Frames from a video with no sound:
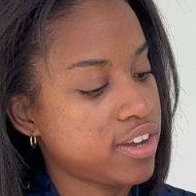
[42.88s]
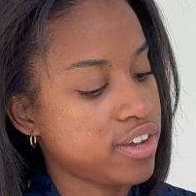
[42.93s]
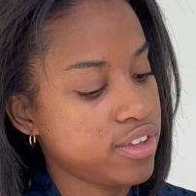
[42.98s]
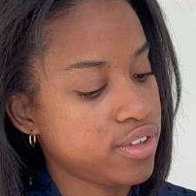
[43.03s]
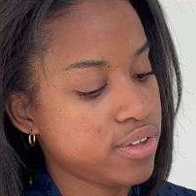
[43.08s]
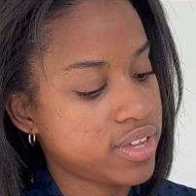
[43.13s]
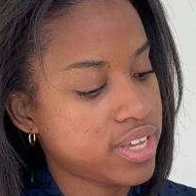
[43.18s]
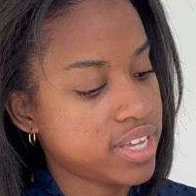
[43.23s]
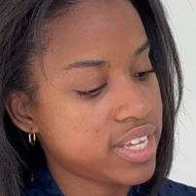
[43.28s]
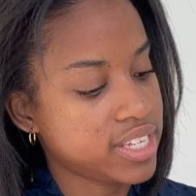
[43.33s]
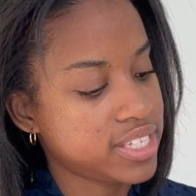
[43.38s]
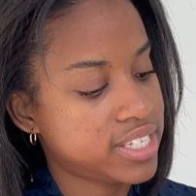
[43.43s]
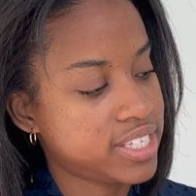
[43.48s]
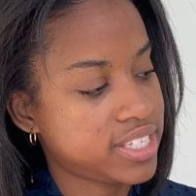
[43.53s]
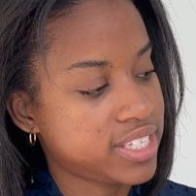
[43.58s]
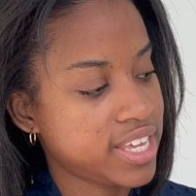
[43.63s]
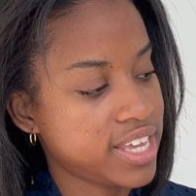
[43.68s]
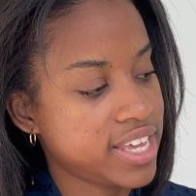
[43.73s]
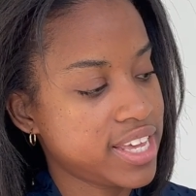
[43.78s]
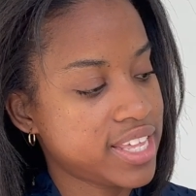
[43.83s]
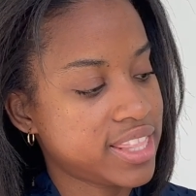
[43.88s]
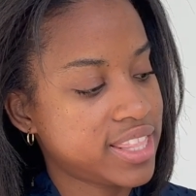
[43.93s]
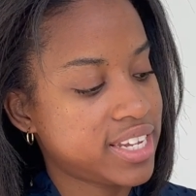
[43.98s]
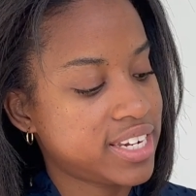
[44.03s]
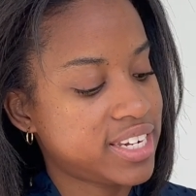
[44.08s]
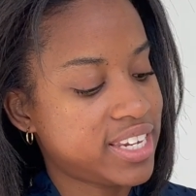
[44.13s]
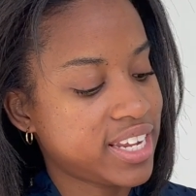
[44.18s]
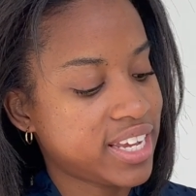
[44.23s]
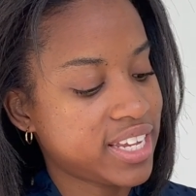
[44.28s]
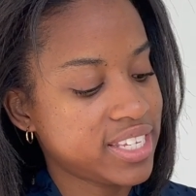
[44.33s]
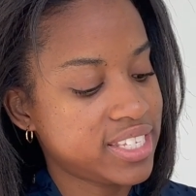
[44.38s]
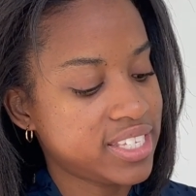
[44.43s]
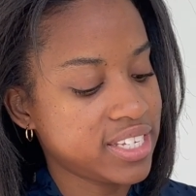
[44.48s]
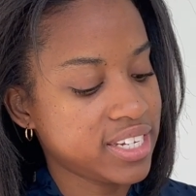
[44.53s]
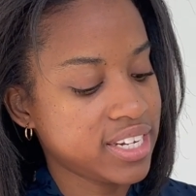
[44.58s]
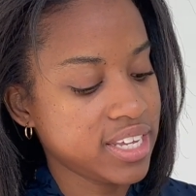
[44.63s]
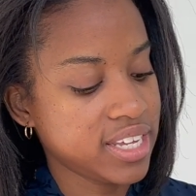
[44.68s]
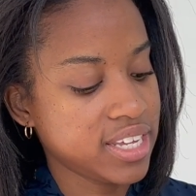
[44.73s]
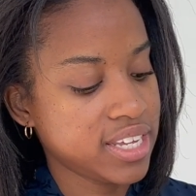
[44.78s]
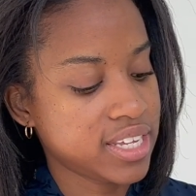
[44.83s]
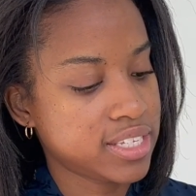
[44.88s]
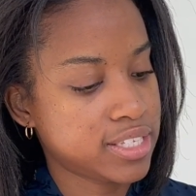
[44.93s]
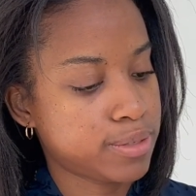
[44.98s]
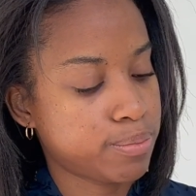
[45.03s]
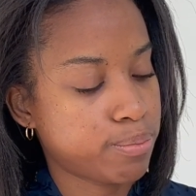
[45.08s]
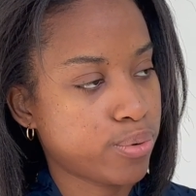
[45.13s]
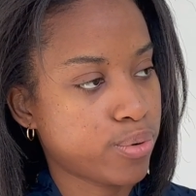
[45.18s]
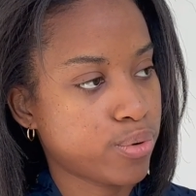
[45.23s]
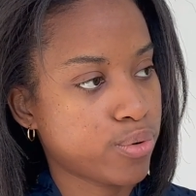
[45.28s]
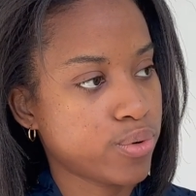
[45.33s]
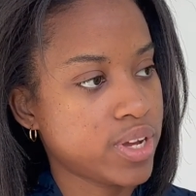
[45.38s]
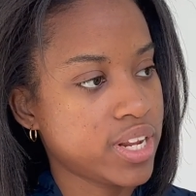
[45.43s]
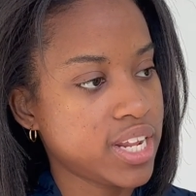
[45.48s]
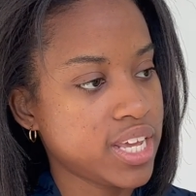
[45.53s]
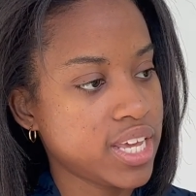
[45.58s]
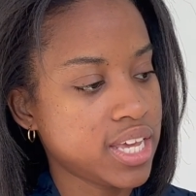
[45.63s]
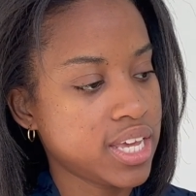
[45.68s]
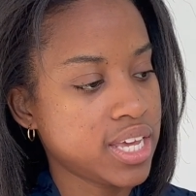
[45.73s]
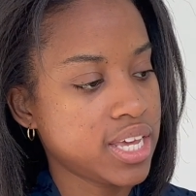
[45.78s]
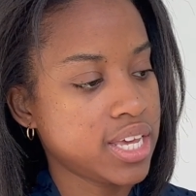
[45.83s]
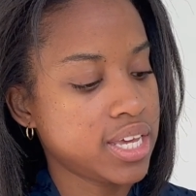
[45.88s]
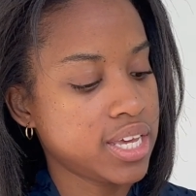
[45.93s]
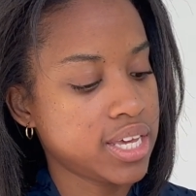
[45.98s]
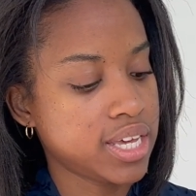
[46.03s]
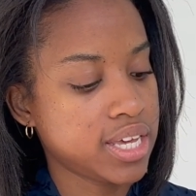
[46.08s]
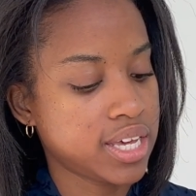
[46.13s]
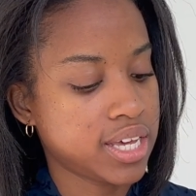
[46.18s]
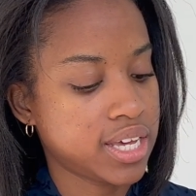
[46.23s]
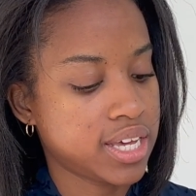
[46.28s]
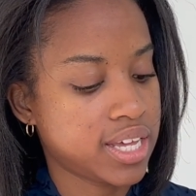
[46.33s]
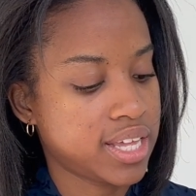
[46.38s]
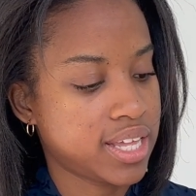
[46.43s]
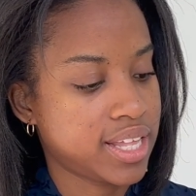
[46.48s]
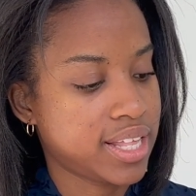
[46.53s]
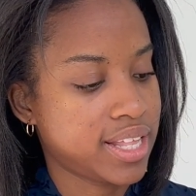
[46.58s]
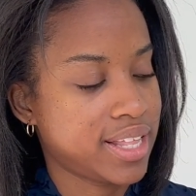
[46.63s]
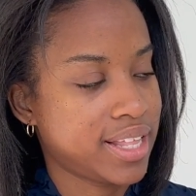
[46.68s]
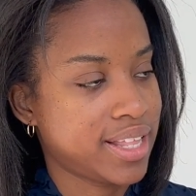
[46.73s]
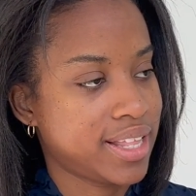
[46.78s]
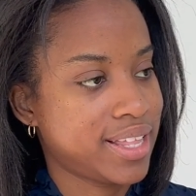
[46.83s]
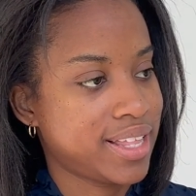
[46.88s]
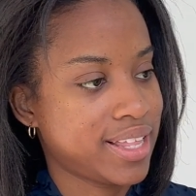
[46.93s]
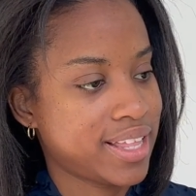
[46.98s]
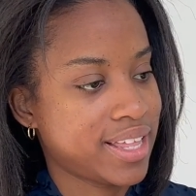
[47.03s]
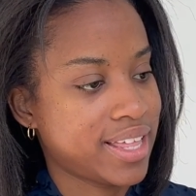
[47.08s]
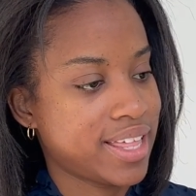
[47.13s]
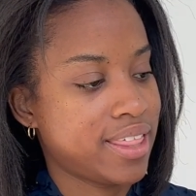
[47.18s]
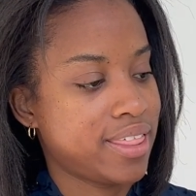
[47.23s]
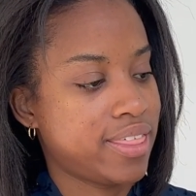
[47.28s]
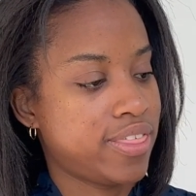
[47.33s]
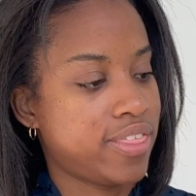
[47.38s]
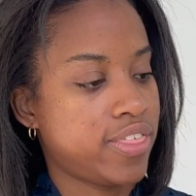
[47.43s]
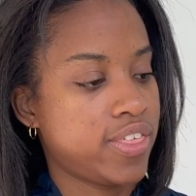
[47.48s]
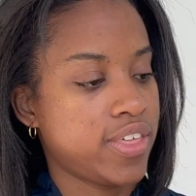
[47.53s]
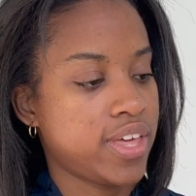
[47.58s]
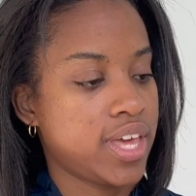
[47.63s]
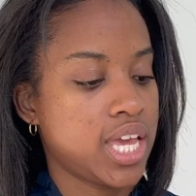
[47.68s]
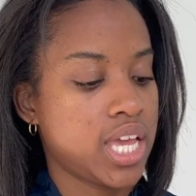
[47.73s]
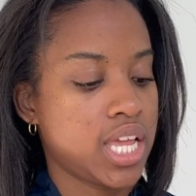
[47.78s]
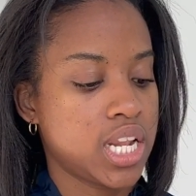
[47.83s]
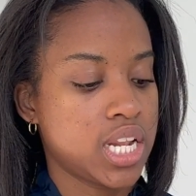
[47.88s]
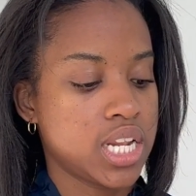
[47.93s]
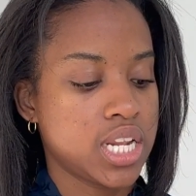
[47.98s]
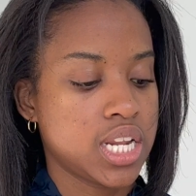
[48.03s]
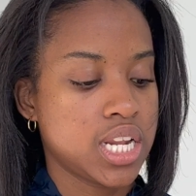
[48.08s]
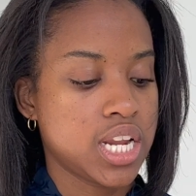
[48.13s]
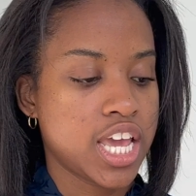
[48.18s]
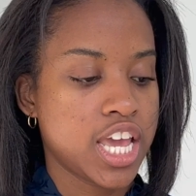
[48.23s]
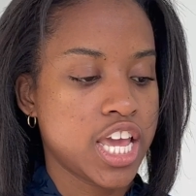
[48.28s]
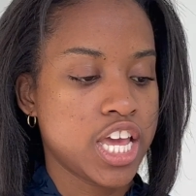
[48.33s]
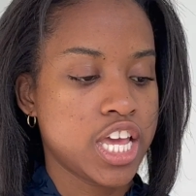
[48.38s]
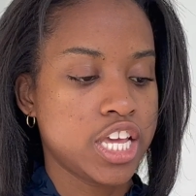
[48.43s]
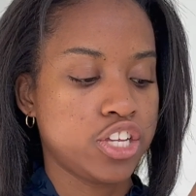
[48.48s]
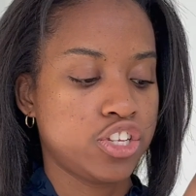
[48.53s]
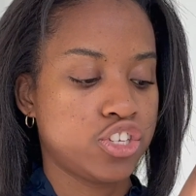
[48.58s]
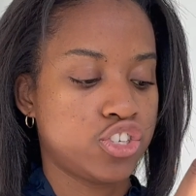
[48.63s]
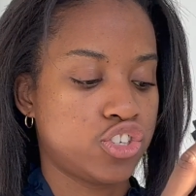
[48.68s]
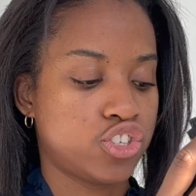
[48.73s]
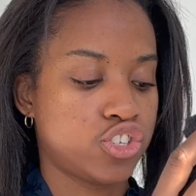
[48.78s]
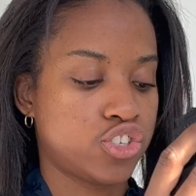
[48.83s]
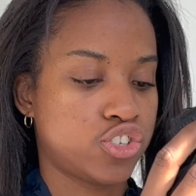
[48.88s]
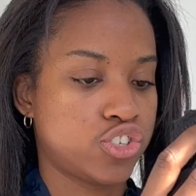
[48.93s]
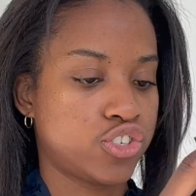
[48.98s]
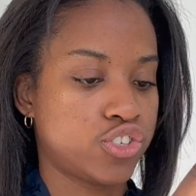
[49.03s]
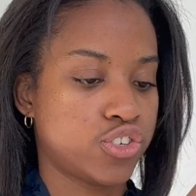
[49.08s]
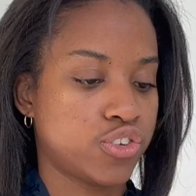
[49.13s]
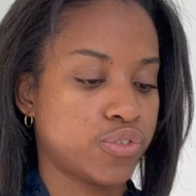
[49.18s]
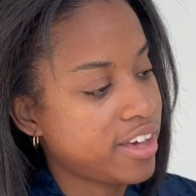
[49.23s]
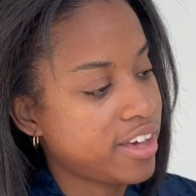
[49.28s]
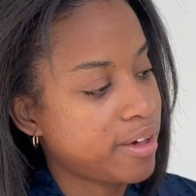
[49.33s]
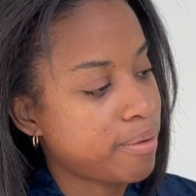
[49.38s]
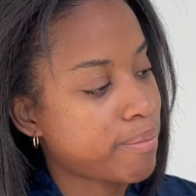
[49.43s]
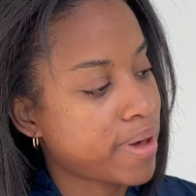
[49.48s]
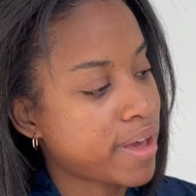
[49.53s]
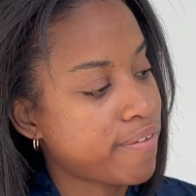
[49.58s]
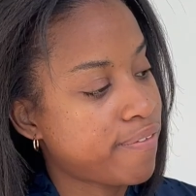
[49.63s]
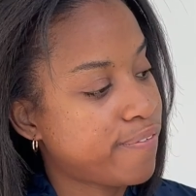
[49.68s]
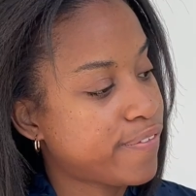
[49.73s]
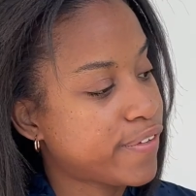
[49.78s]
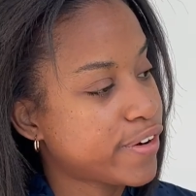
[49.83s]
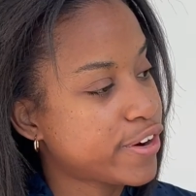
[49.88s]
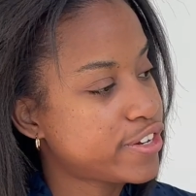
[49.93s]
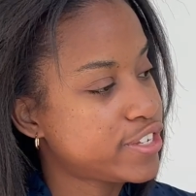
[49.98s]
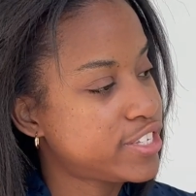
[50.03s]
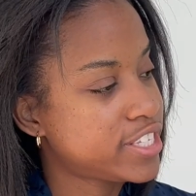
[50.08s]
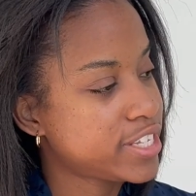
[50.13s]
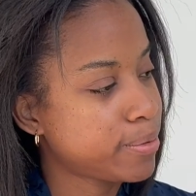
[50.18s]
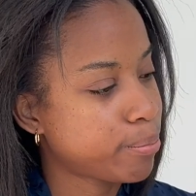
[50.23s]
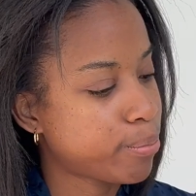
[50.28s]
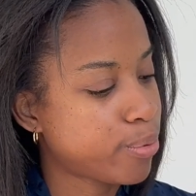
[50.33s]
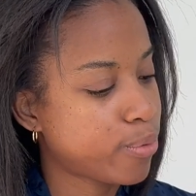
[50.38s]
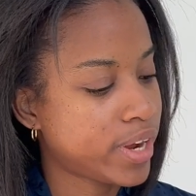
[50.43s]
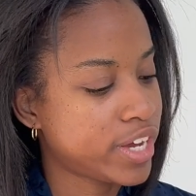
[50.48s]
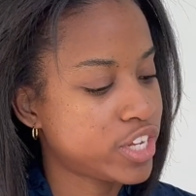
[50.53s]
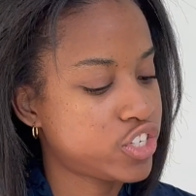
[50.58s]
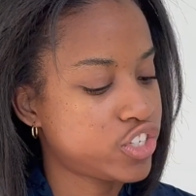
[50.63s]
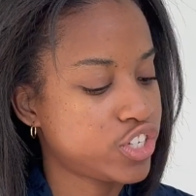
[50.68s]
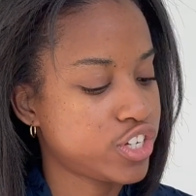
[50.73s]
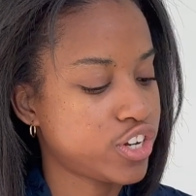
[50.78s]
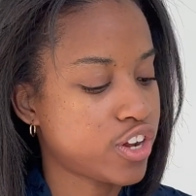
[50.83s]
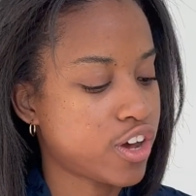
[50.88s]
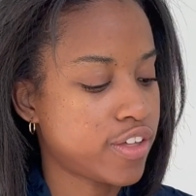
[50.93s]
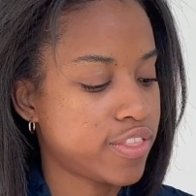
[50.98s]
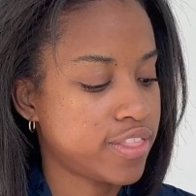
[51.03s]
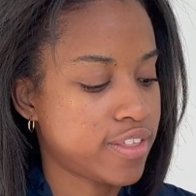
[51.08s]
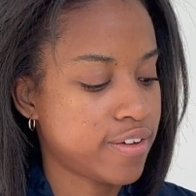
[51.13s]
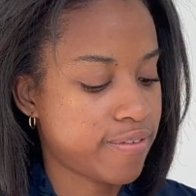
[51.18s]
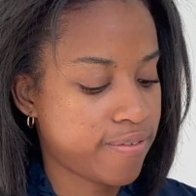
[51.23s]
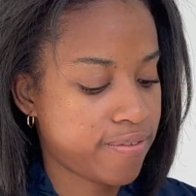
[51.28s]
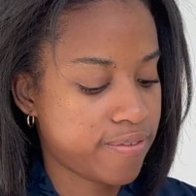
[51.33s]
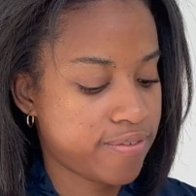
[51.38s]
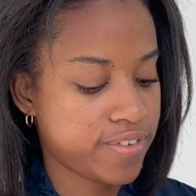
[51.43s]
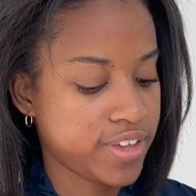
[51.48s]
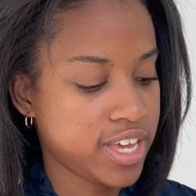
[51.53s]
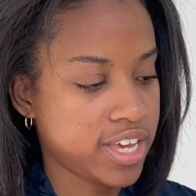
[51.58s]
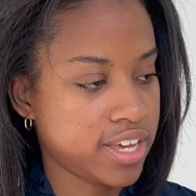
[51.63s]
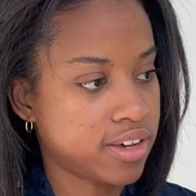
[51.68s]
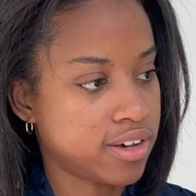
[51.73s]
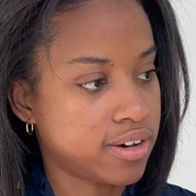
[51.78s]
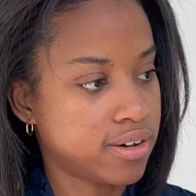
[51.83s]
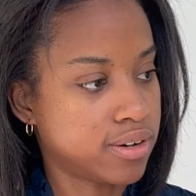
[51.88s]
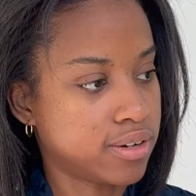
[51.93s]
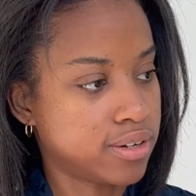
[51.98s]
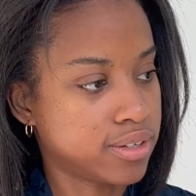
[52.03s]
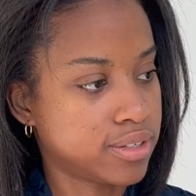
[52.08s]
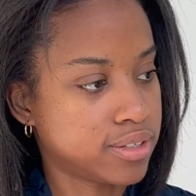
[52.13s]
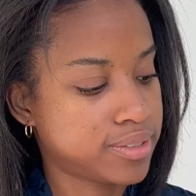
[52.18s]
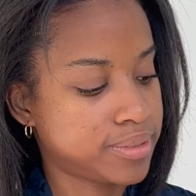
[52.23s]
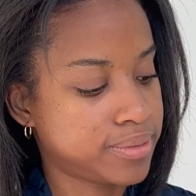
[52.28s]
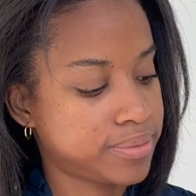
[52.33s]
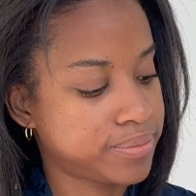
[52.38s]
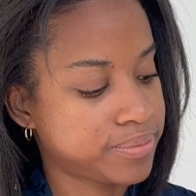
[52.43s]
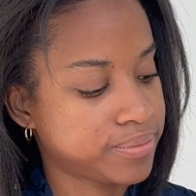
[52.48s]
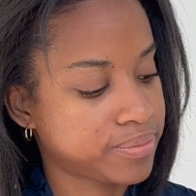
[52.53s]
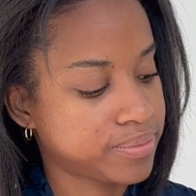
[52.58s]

you can see the density is pretty thin-ish. My first impression on the feel